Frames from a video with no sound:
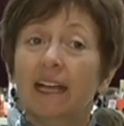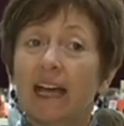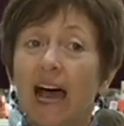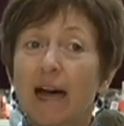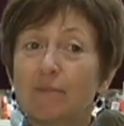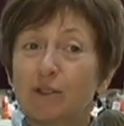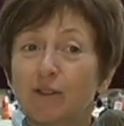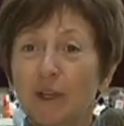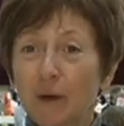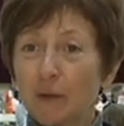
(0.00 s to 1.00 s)
So
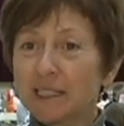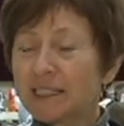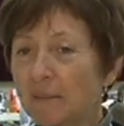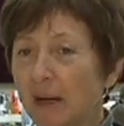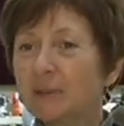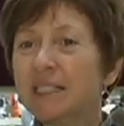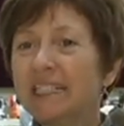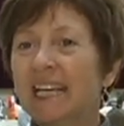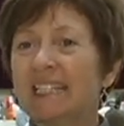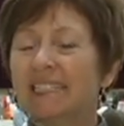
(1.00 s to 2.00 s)
if you notice the
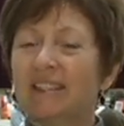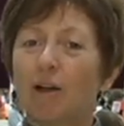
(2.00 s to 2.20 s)
bouncy tent and the